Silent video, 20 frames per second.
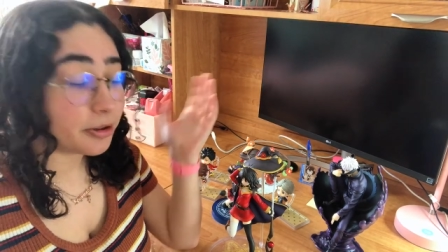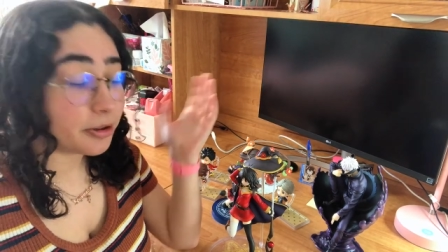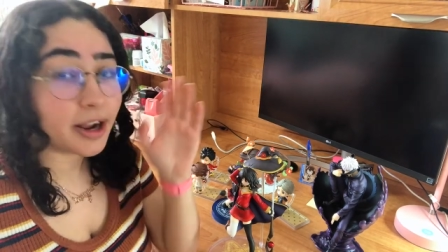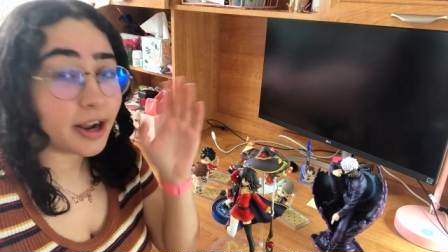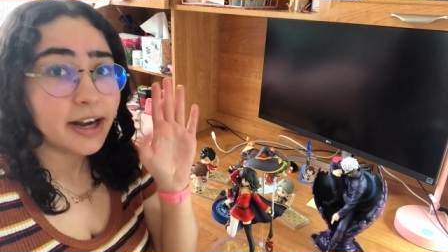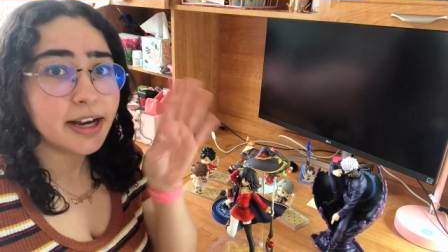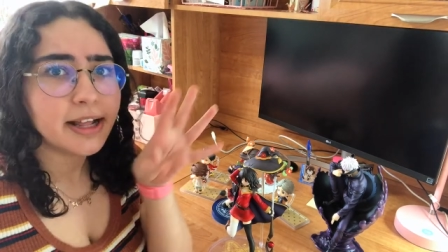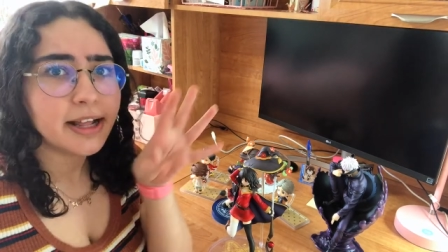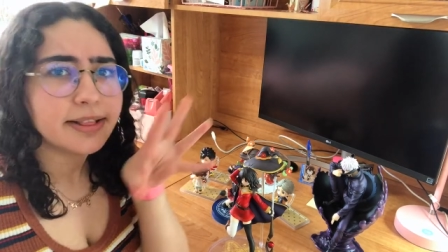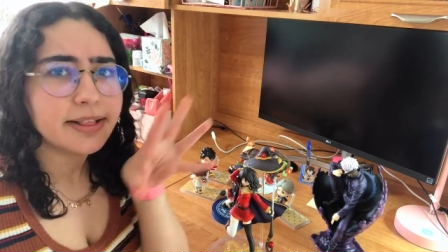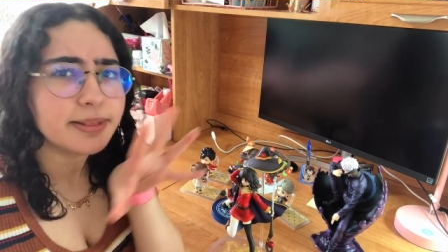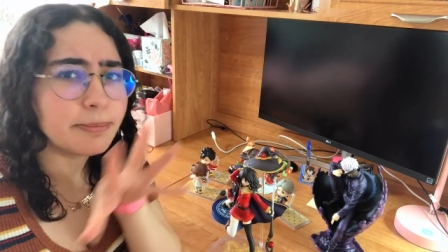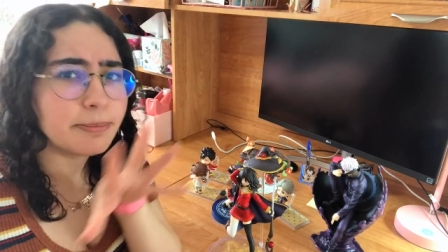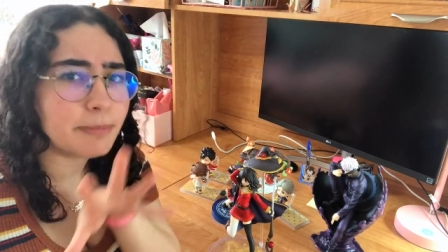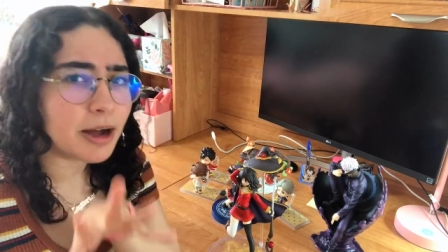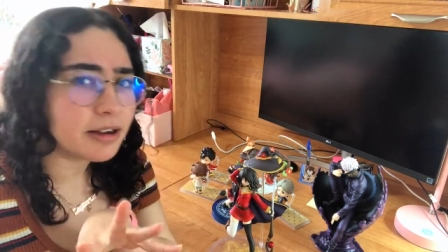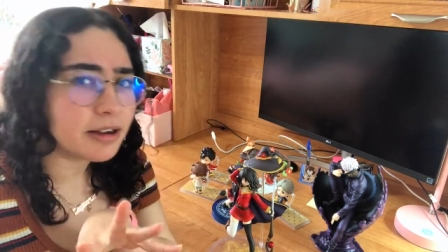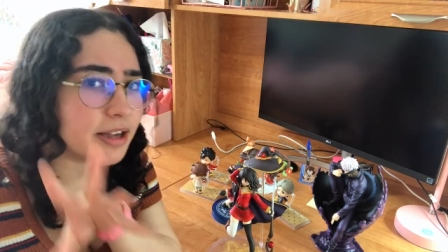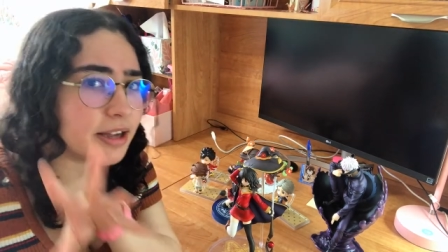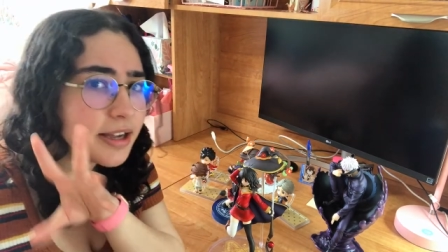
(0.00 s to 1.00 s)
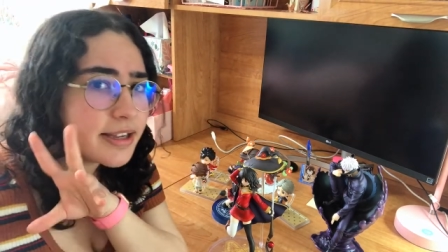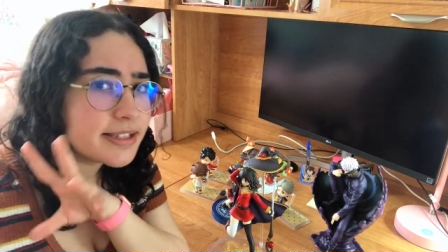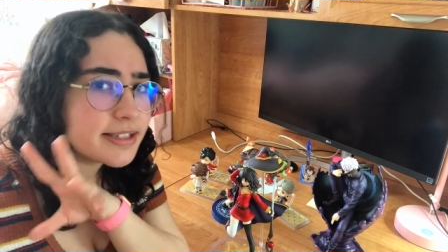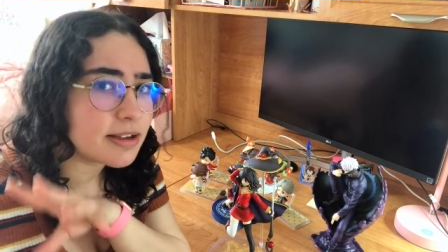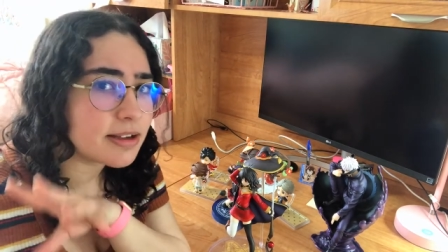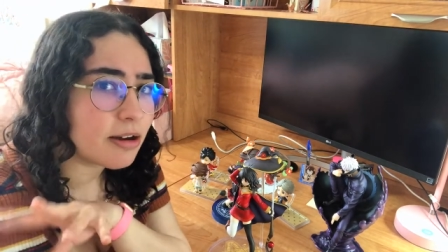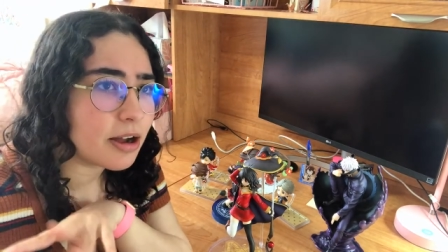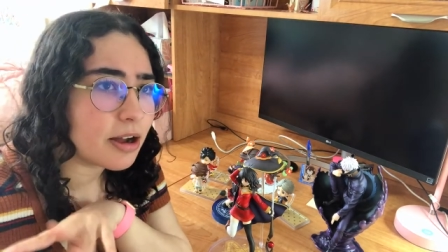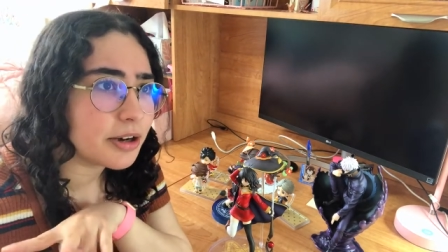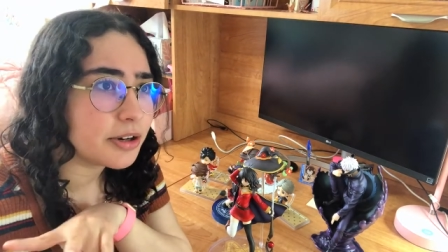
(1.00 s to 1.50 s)
and the manga is
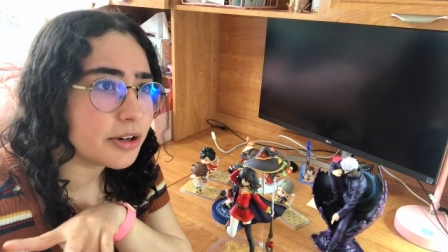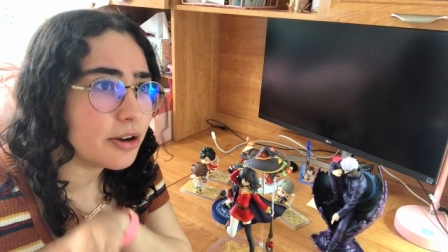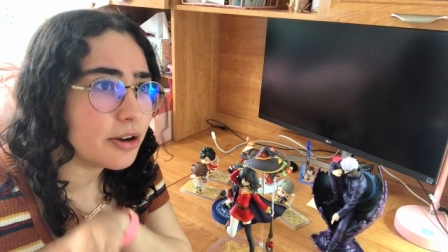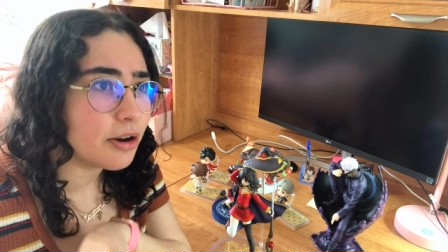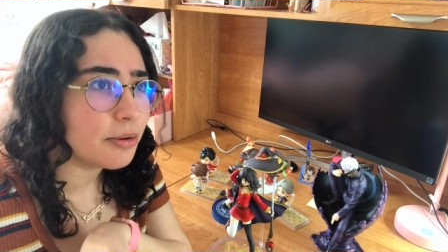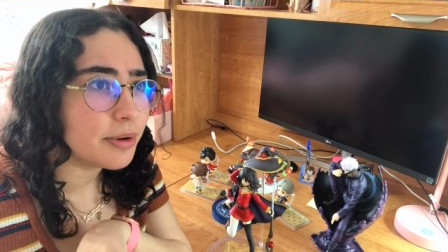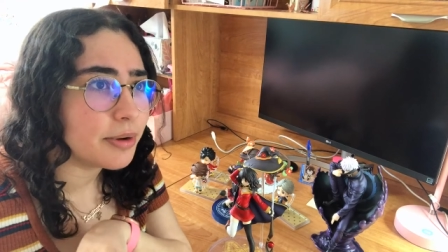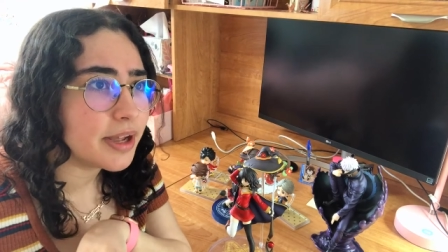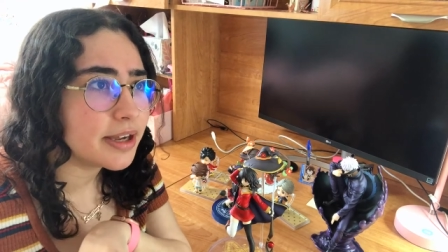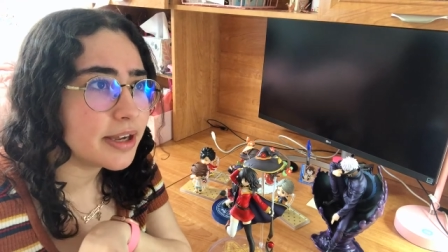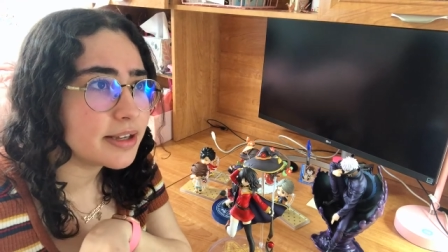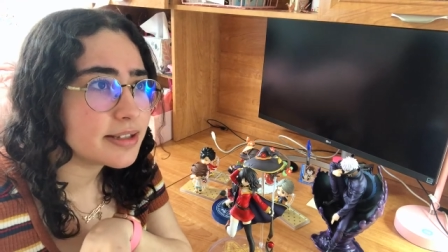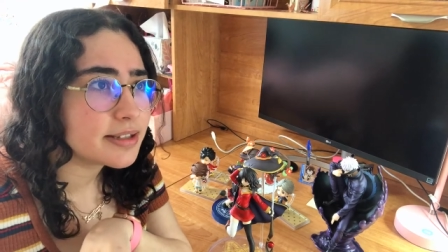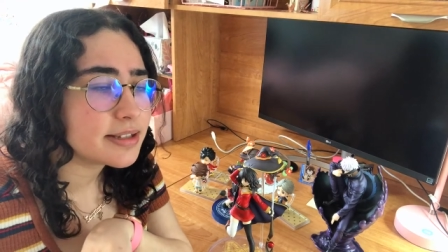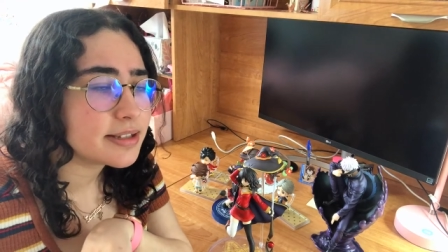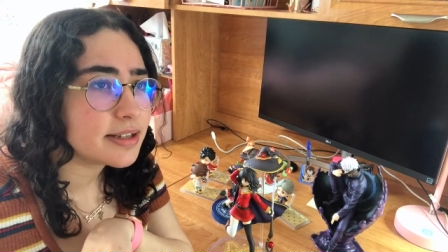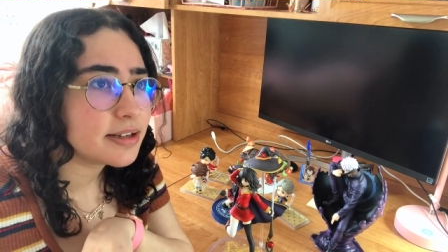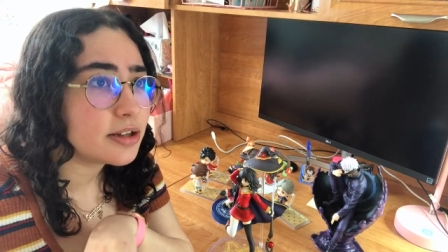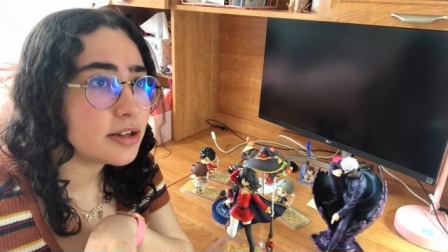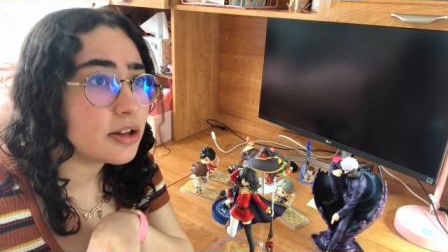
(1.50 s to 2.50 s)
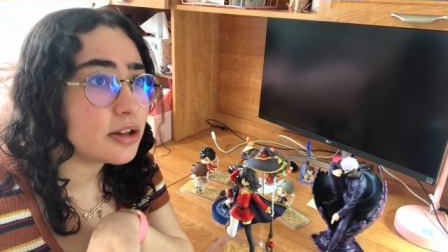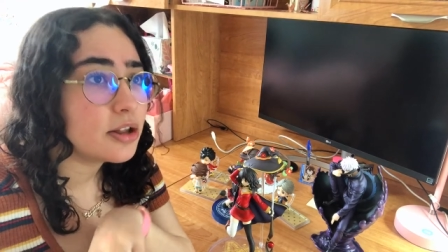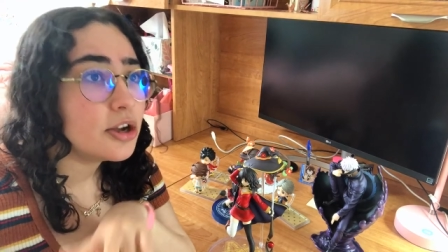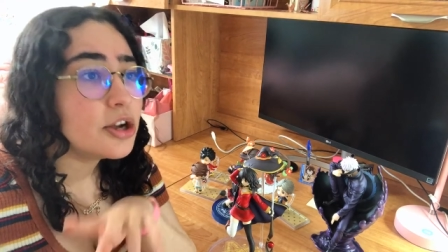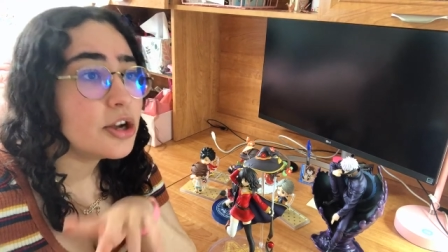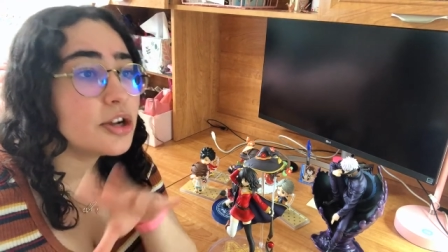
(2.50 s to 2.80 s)
ongoing still,